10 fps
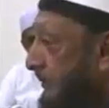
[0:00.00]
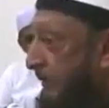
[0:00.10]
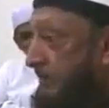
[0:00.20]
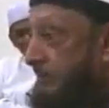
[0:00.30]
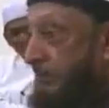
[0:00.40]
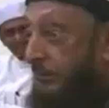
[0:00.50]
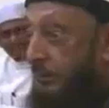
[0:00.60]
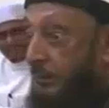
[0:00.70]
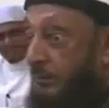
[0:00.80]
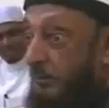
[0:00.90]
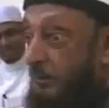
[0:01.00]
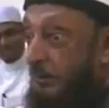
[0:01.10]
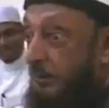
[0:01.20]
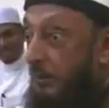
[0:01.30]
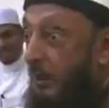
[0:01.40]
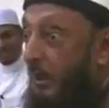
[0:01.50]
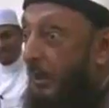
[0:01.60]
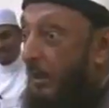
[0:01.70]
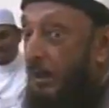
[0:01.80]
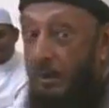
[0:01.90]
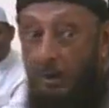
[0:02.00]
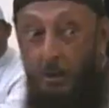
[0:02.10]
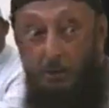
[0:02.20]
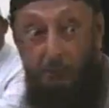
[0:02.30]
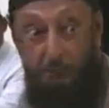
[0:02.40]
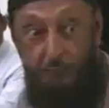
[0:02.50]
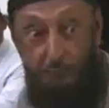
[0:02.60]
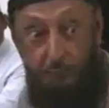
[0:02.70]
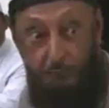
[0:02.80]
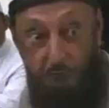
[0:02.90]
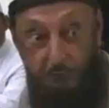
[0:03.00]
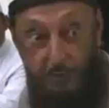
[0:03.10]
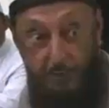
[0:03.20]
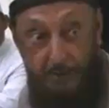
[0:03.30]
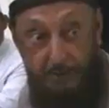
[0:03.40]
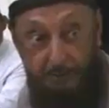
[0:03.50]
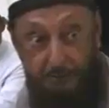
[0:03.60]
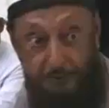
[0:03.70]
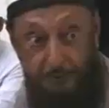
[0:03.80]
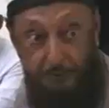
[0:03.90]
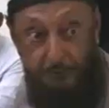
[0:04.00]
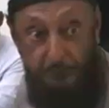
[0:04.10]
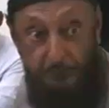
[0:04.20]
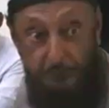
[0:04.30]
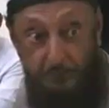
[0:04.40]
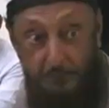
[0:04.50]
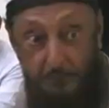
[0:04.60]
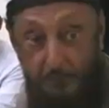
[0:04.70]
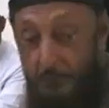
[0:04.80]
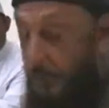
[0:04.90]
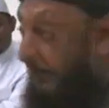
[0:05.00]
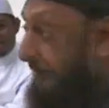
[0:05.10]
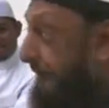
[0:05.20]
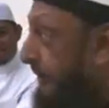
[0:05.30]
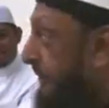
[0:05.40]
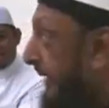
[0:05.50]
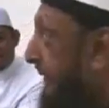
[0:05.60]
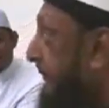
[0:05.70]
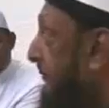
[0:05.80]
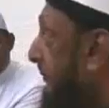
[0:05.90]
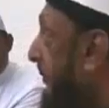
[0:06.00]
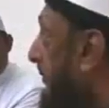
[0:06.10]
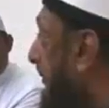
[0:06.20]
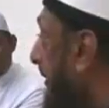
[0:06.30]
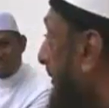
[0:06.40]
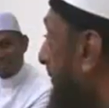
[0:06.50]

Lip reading: The Merchant of Venice. It's the best book